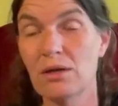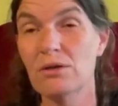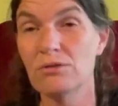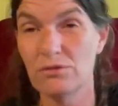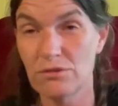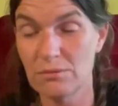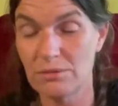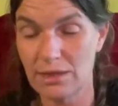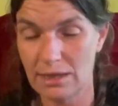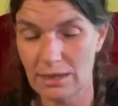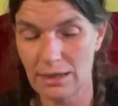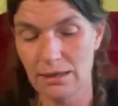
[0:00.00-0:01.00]
do some
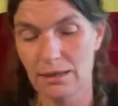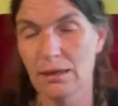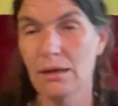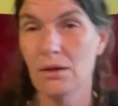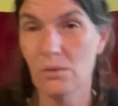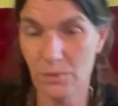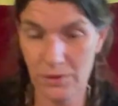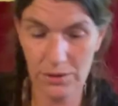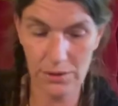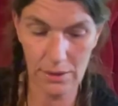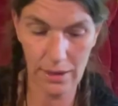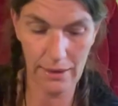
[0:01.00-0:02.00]
dating with
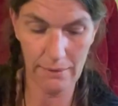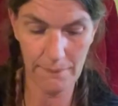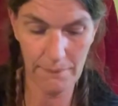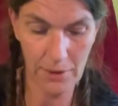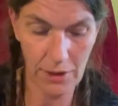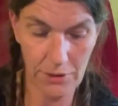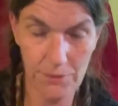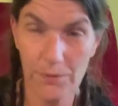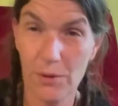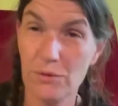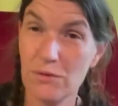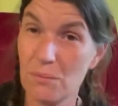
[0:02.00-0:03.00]
other
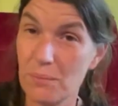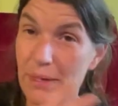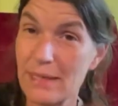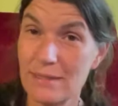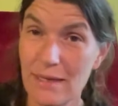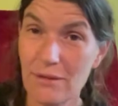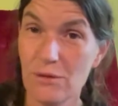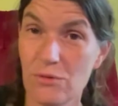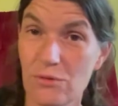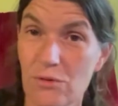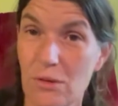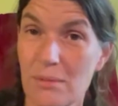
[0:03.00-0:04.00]
folks and break down those
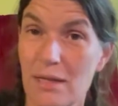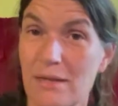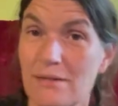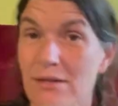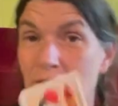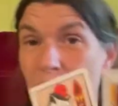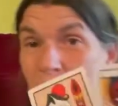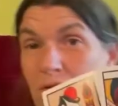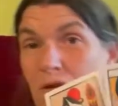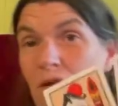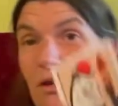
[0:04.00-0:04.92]
normalizations.